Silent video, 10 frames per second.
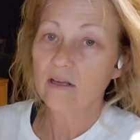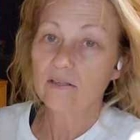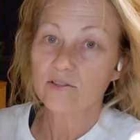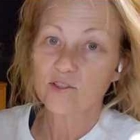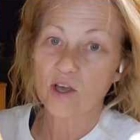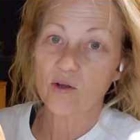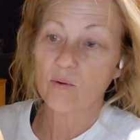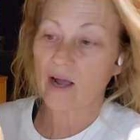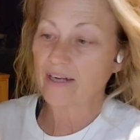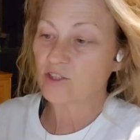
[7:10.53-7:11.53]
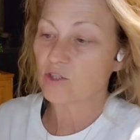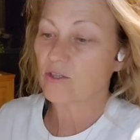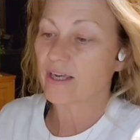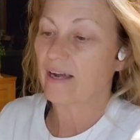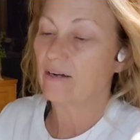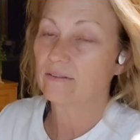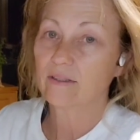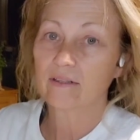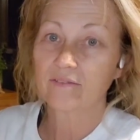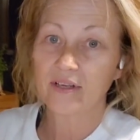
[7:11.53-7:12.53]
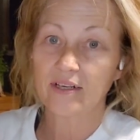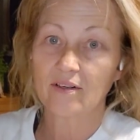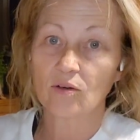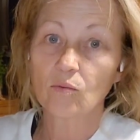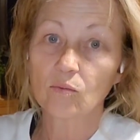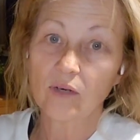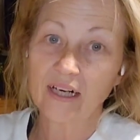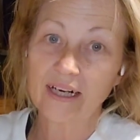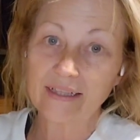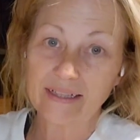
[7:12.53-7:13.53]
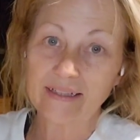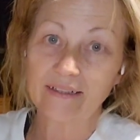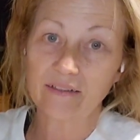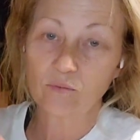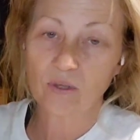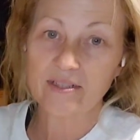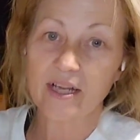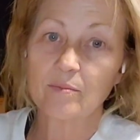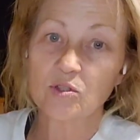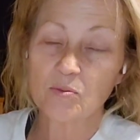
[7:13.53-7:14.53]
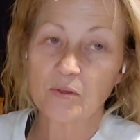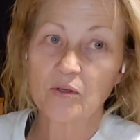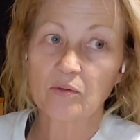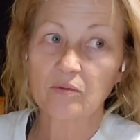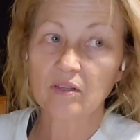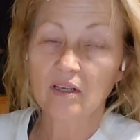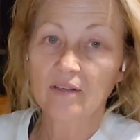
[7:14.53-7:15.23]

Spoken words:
So I took out of here what I needed. 1 tablespoon